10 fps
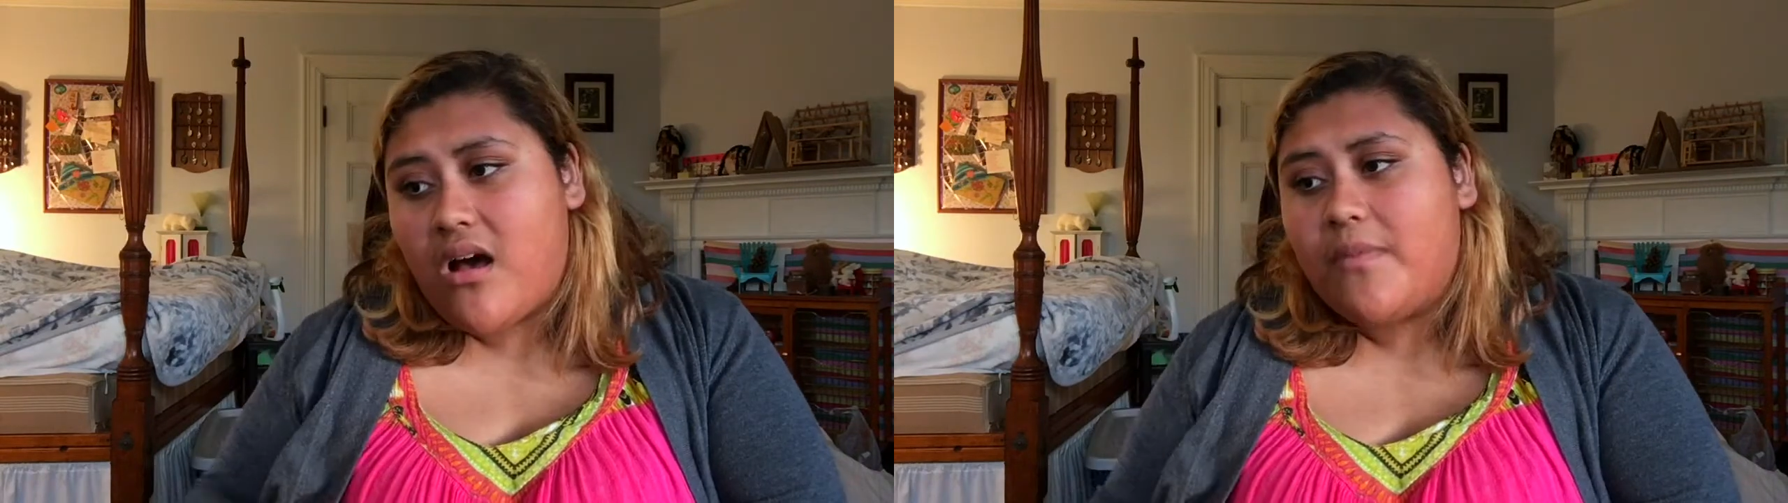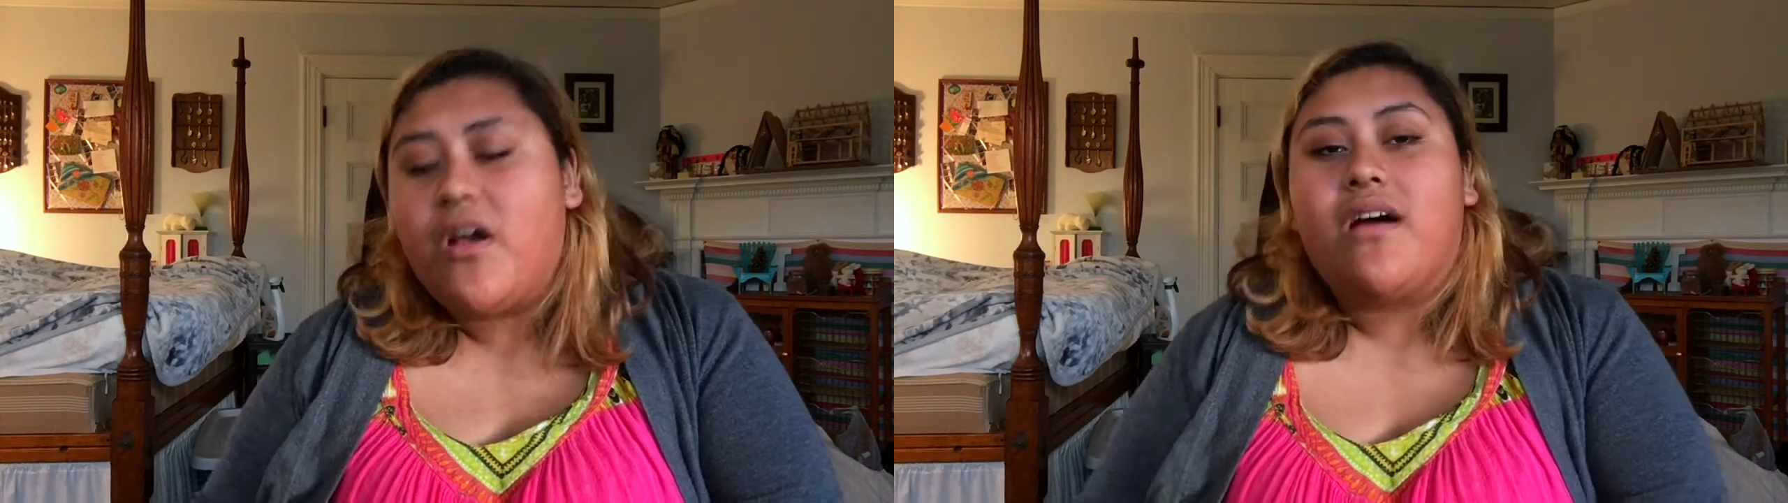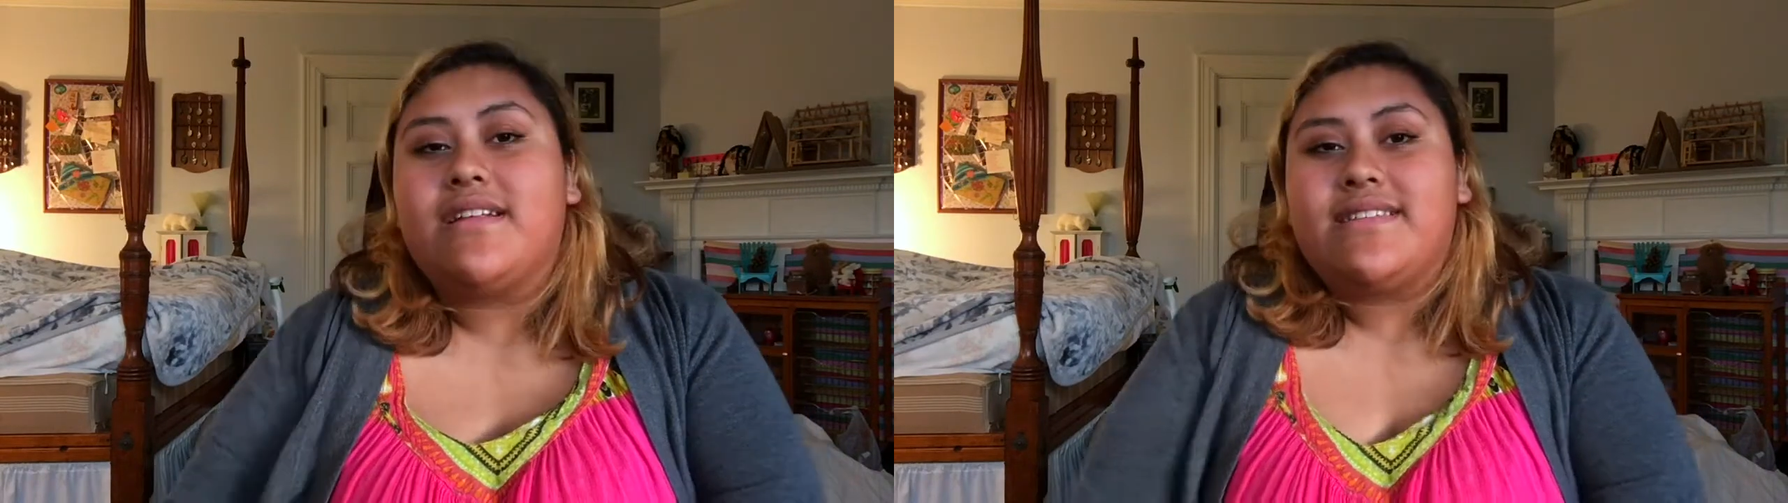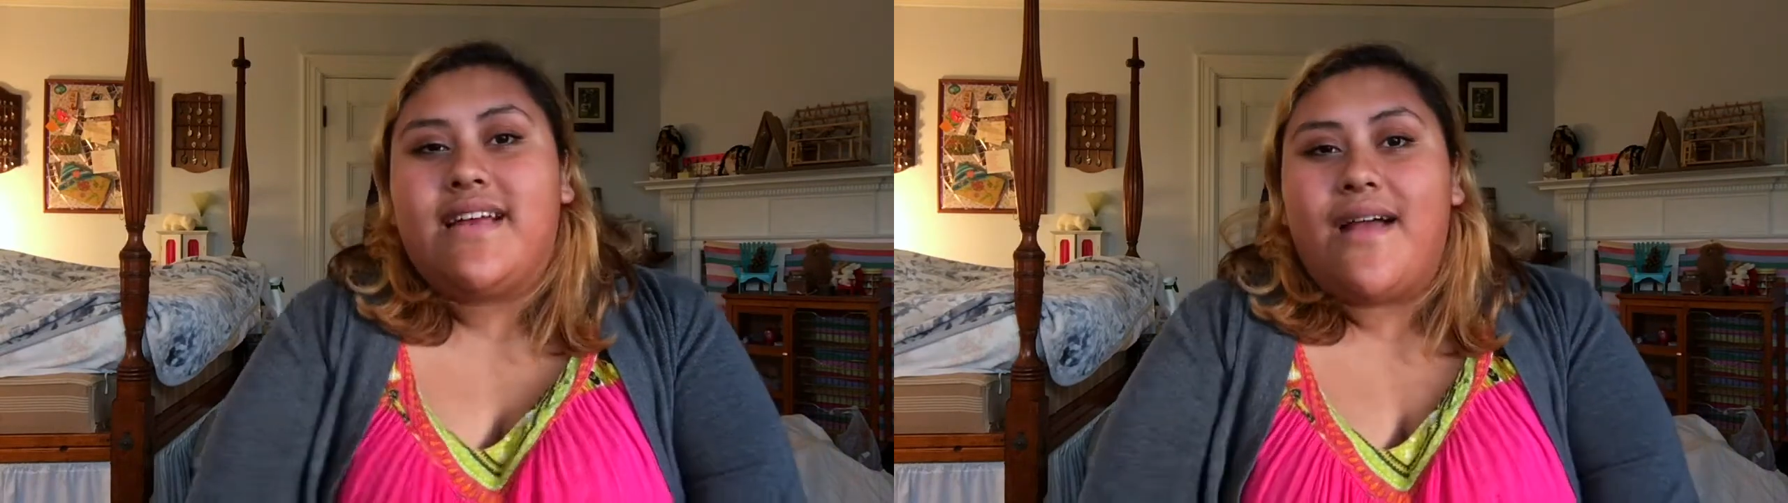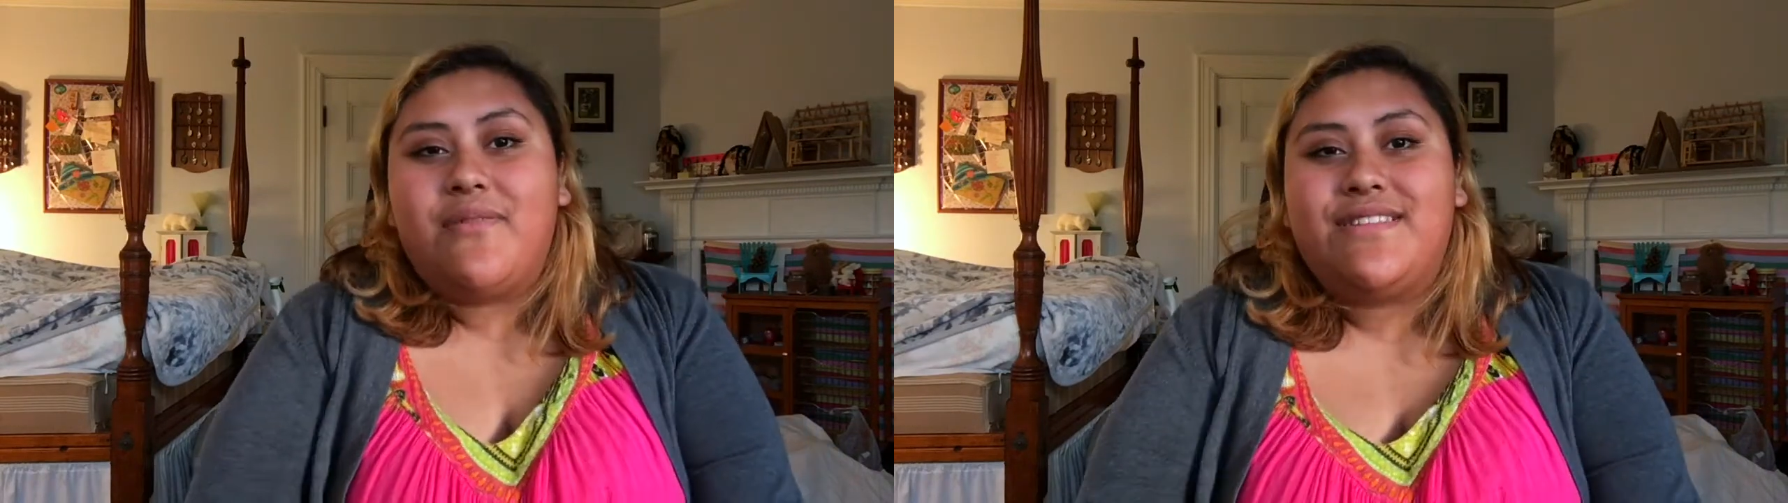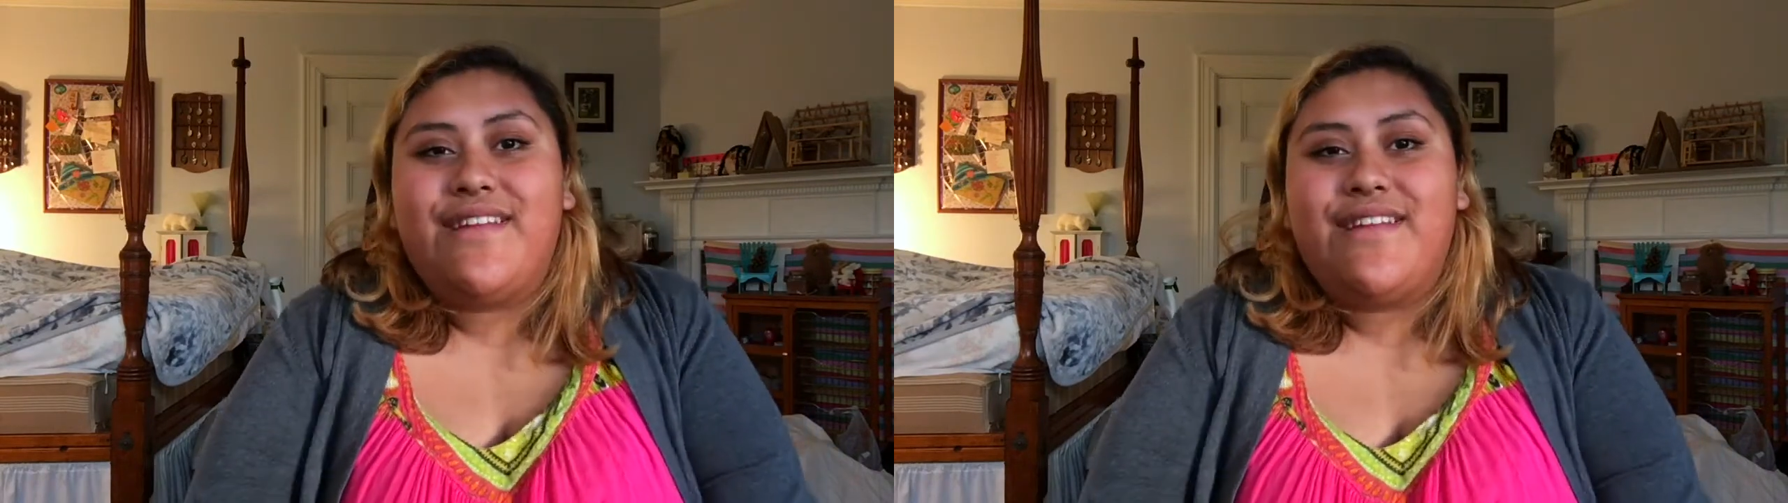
I'll be honest, I was